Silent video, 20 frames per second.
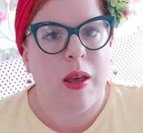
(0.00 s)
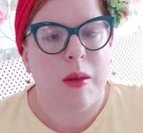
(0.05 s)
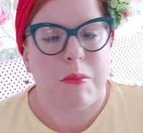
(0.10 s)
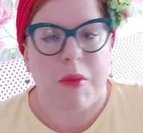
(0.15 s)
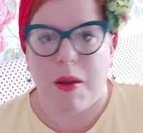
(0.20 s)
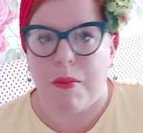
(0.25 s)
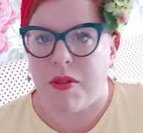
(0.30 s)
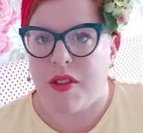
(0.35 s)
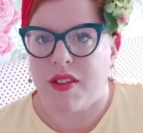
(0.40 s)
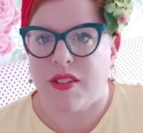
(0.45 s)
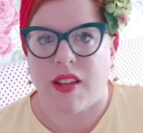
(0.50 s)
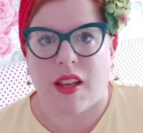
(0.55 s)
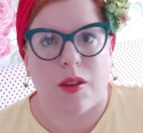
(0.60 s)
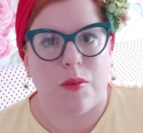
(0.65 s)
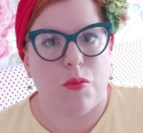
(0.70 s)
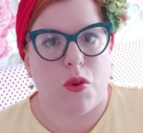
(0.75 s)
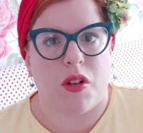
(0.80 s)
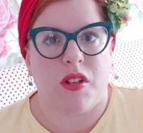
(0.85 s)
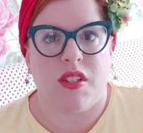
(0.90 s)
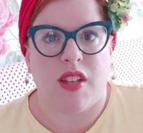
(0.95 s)
maybe the
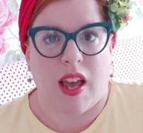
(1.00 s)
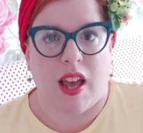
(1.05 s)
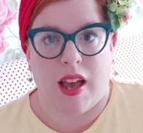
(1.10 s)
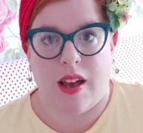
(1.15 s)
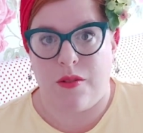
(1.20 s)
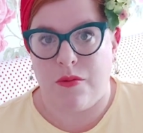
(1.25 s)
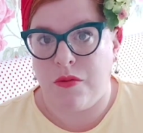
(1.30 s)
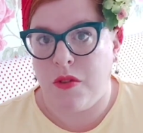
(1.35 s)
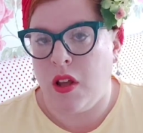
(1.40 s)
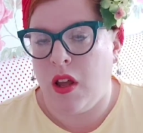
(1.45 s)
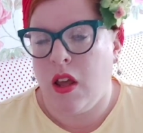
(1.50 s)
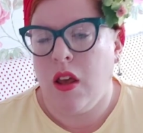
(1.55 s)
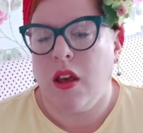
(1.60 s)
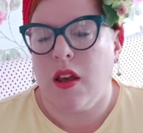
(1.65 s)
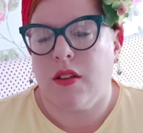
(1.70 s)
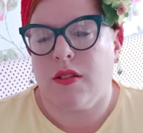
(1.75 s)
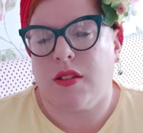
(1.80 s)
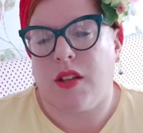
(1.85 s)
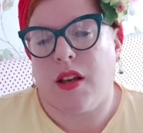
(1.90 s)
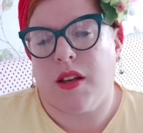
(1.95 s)
second one down
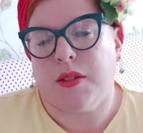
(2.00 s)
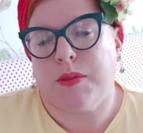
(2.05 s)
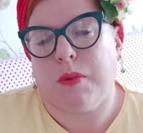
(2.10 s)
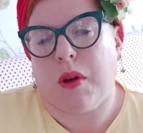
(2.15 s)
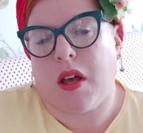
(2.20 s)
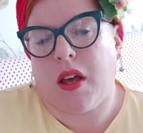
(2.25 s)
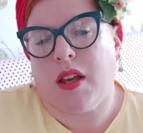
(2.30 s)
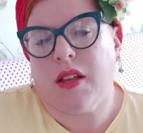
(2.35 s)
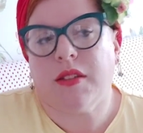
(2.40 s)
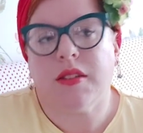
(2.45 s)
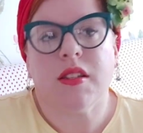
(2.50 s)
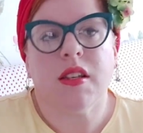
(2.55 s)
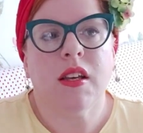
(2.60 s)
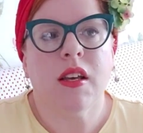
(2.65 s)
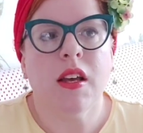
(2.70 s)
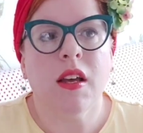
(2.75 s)
size wise.